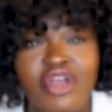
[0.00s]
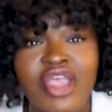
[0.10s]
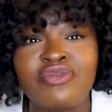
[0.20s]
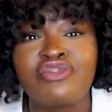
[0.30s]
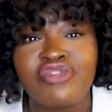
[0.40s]
they're
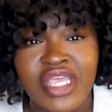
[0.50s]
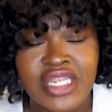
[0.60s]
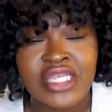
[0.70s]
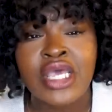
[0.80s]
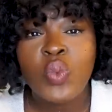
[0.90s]

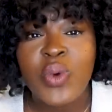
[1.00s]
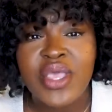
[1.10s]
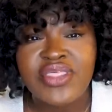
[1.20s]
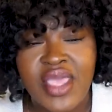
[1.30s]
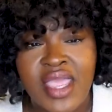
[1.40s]
inflated
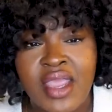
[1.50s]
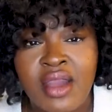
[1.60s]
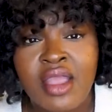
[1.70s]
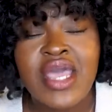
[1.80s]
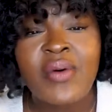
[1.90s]
with
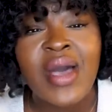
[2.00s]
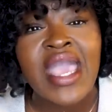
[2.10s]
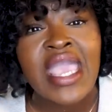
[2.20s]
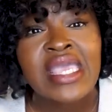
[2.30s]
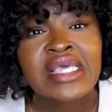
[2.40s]
air. Now,
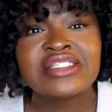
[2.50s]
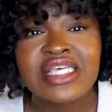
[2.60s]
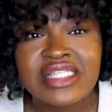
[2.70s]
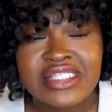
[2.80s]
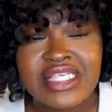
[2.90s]
I
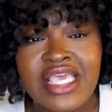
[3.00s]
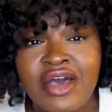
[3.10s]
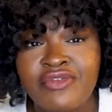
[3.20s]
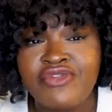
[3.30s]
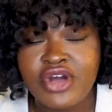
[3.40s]
did see
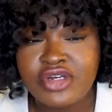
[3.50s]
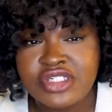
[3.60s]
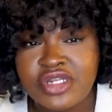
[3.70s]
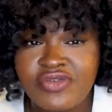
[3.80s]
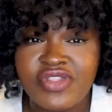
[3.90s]
a
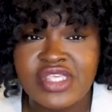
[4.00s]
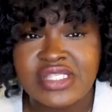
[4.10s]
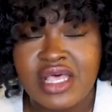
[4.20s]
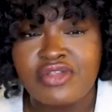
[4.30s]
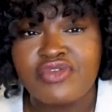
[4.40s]
version of this
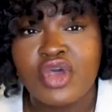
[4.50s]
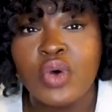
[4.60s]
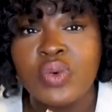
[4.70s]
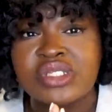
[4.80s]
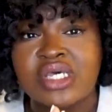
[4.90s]
style of
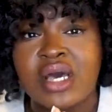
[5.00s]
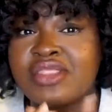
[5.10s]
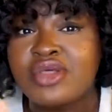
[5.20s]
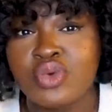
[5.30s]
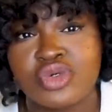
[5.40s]
coat
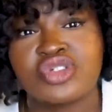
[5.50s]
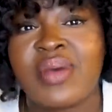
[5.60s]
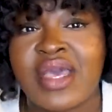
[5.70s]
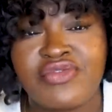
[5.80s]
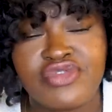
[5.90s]
in the
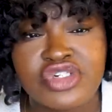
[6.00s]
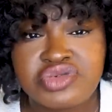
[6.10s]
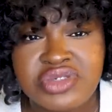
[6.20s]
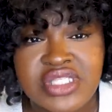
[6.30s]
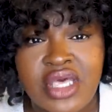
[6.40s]
Nordstrom
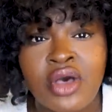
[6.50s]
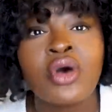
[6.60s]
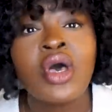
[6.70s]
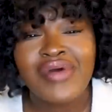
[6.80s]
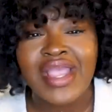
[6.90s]
anniversary
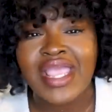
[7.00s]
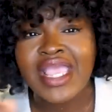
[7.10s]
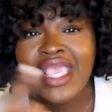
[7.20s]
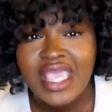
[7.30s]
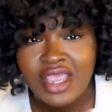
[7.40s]
sale right
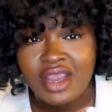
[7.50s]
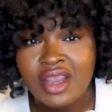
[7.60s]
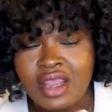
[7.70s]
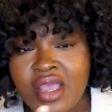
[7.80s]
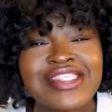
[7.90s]

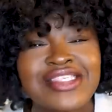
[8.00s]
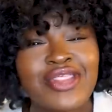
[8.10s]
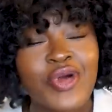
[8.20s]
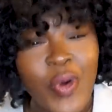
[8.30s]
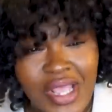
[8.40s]
here.
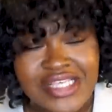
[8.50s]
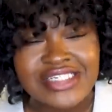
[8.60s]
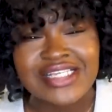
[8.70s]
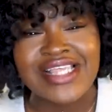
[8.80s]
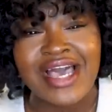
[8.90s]
So the
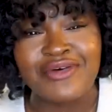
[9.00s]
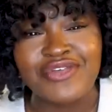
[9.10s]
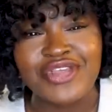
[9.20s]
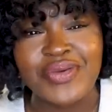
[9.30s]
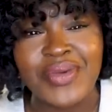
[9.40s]
question now
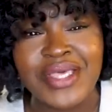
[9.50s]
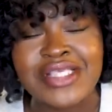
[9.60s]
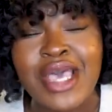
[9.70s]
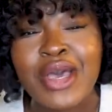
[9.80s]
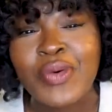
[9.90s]
for you
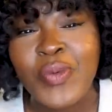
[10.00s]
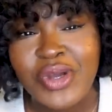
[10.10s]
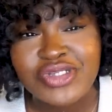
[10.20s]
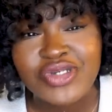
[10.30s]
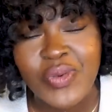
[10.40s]
is,
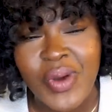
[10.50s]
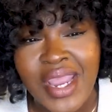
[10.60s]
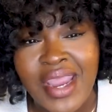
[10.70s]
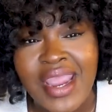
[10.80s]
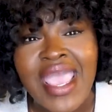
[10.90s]
would you
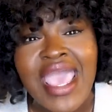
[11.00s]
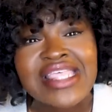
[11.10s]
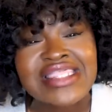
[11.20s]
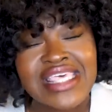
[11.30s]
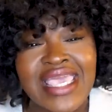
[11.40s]
wear
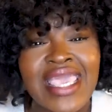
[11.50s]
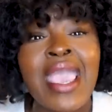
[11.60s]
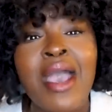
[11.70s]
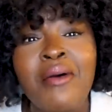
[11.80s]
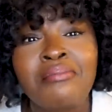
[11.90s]

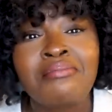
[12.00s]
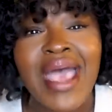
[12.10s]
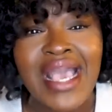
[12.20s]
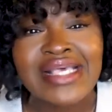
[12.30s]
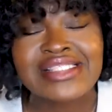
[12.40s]
the
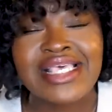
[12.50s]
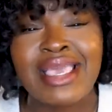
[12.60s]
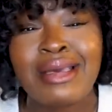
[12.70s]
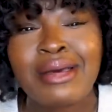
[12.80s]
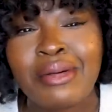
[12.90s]

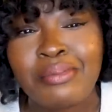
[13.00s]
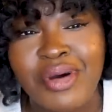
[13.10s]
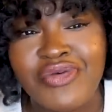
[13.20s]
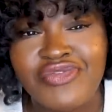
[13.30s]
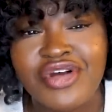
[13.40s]
maxi
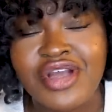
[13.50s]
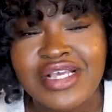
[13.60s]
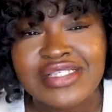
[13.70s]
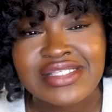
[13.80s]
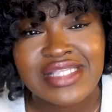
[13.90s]
puffer
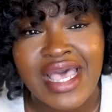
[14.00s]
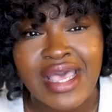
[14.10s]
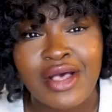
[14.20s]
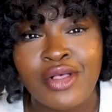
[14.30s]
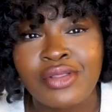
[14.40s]

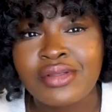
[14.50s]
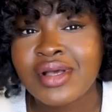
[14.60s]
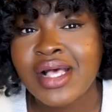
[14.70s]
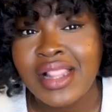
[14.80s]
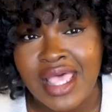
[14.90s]
style
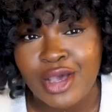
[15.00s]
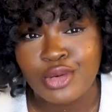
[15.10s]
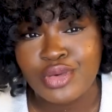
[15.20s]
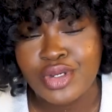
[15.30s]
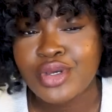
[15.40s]

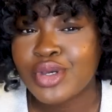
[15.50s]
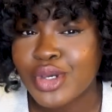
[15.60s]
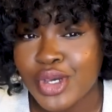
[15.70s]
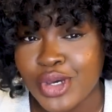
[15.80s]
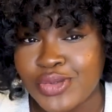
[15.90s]
cloud
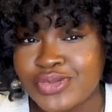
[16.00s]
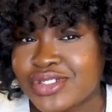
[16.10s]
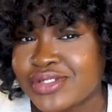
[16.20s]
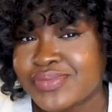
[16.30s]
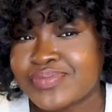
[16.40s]

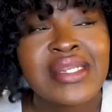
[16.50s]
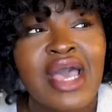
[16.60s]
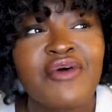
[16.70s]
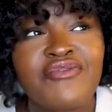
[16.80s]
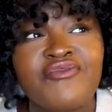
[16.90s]
coat?
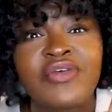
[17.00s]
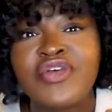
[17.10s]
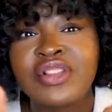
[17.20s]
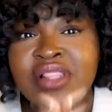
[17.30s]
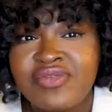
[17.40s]
Now,
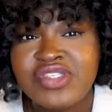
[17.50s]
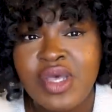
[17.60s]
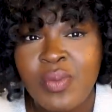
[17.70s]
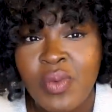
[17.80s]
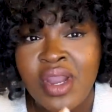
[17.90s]
if you live
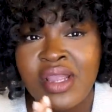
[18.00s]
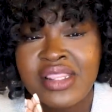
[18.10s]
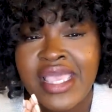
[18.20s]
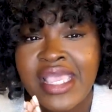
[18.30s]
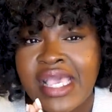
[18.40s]
somewhere
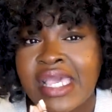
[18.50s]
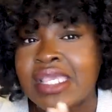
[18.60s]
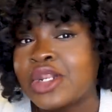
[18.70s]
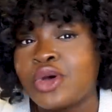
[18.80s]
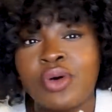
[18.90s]
like,
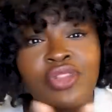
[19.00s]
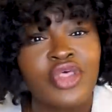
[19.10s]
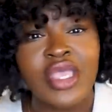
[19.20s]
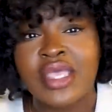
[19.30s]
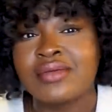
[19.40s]
you
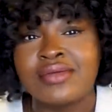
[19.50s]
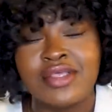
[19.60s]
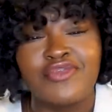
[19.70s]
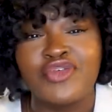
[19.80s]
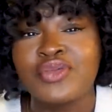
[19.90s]
know,
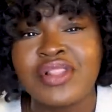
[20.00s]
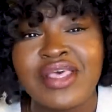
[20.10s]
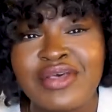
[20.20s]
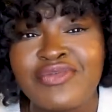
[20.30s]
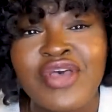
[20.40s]
if you
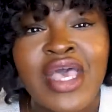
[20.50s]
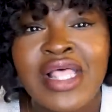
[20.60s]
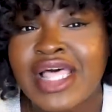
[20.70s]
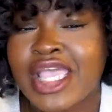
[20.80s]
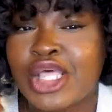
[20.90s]

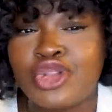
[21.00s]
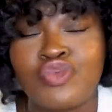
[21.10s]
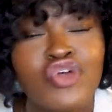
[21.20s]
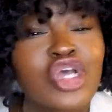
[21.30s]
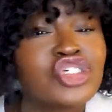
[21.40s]
live like
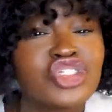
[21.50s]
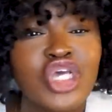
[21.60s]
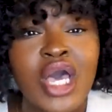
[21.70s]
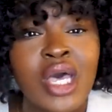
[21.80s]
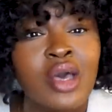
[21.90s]
in
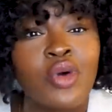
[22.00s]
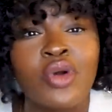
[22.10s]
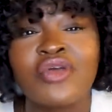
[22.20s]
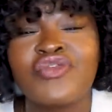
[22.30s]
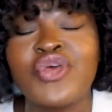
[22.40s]
Russia,
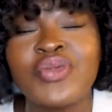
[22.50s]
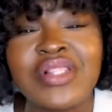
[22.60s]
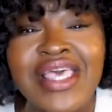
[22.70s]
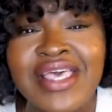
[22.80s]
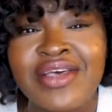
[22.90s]
or if you
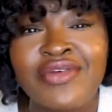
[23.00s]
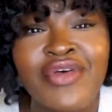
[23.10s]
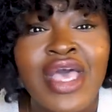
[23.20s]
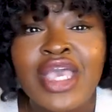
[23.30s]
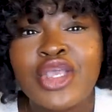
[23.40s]

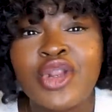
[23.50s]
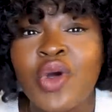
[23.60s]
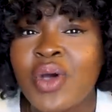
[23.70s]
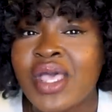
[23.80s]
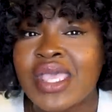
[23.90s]
live, you know,